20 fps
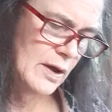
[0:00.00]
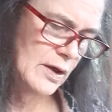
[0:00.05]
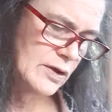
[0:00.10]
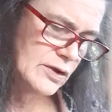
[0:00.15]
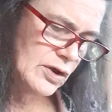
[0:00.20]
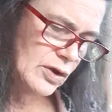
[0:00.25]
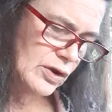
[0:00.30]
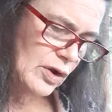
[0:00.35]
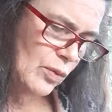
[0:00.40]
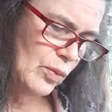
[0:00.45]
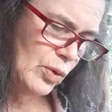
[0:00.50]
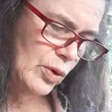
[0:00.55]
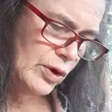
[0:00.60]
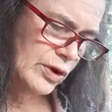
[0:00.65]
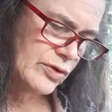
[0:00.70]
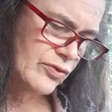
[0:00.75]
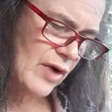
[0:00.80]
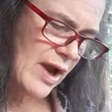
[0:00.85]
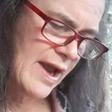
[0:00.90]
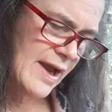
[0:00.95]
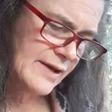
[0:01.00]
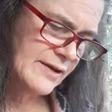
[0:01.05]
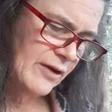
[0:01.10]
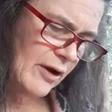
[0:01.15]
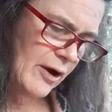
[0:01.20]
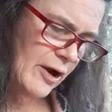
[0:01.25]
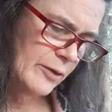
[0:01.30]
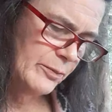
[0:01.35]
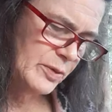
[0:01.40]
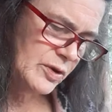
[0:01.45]
so the war dragged
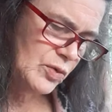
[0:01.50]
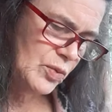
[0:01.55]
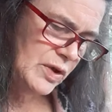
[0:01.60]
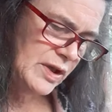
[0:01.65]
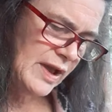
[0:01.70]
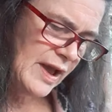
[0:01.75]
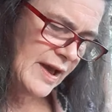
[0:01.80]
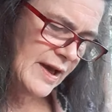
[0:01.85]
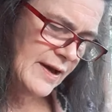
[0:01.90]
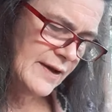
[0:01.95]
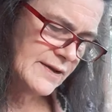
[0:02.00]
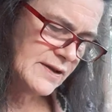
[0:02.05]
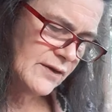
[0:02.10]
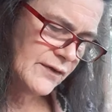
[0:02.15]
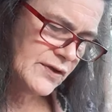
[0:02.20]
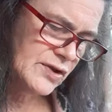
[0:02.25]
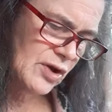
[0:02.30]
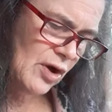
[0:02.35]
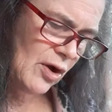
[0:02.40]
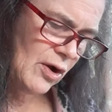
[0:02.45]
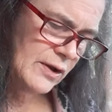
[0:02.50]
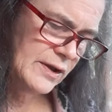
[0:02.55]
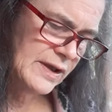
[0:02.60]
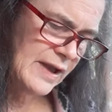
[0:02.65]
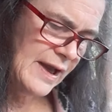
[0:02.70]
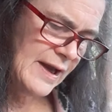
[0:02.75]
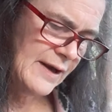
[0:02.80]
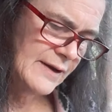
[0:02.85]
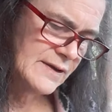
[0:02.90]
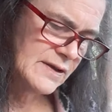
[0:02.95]
on between the house of Saul and
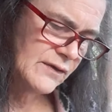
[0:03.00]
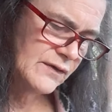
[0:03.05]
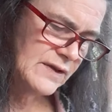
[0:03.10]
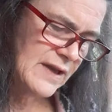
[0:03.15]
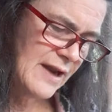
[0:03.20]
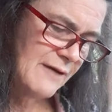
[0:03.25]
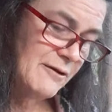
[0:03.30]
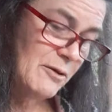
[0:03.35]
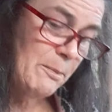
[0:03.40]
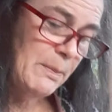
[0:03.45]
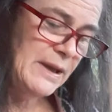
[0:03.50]
the house of David,